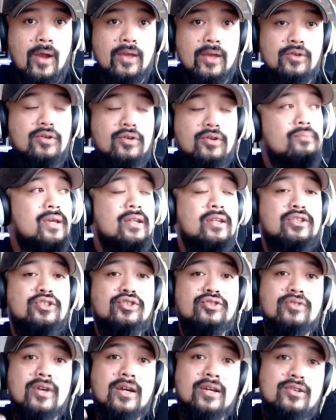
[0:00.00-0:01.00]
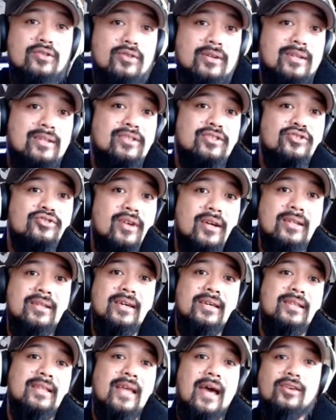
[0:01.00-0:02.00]
You can be an instructor. You can instruct
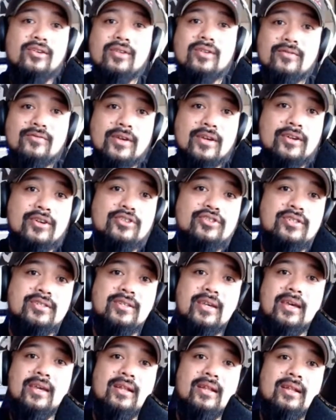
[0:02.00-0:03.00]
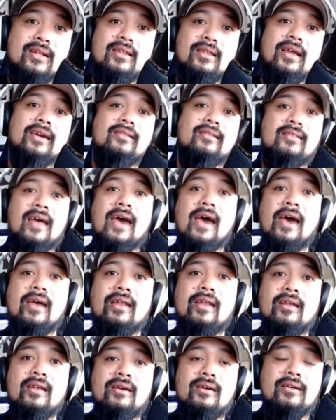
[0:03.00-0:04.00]
like that. You can regurgitate like that.